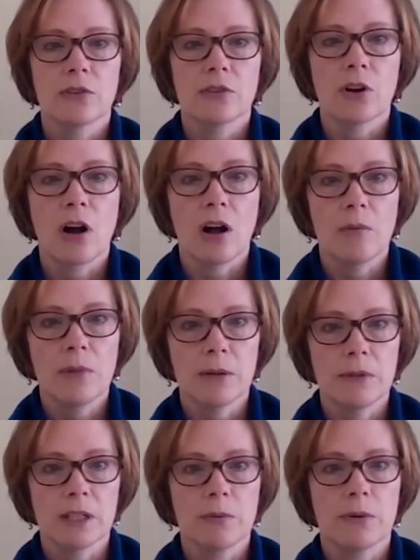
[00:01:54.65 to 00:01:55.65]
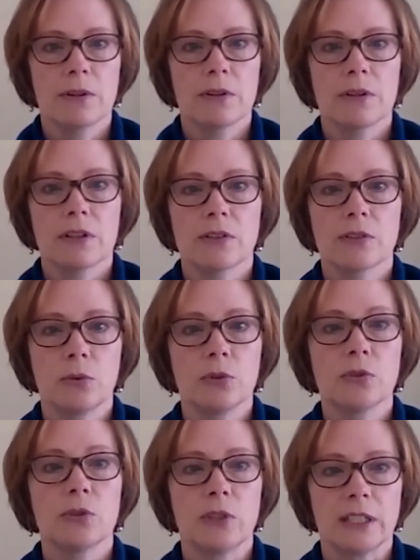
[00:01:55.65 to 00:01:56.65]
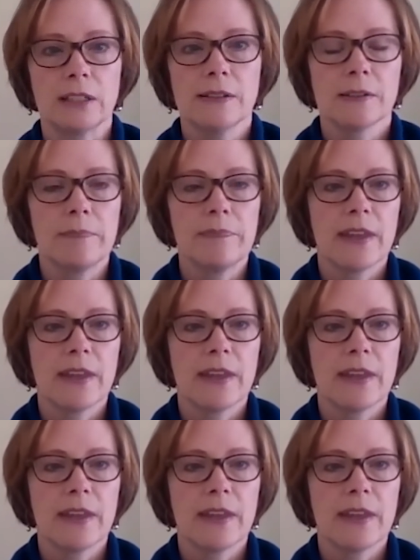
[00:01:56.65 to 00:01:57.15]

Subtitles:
for all public school students.